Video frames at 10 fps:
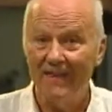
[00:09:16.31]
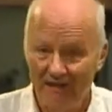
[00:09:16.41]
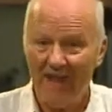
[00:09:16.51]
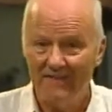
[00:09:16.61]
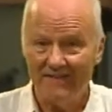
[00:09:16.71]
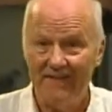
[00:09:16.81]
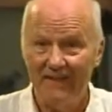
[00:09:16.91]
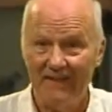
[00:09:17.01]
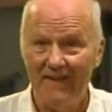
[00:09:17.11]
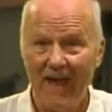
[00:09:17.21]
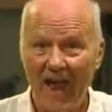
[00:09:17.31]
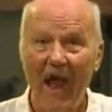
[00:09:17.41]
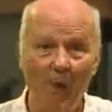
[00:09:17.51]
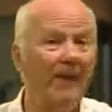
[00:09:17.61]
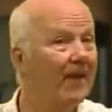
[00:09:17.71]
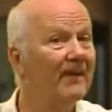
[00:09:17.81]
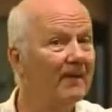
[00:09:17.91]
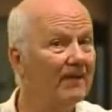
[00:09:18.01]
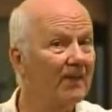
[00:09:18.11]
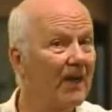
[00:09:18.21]
That's how it
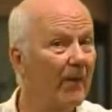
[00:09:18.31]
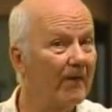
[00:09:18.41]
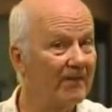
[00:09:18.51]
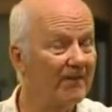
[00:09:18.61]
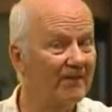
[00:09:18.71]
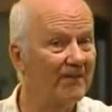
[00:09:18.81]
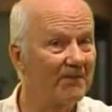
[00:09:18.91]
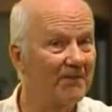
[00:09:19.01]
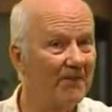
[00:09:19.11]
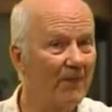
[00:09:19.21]
is in our existence.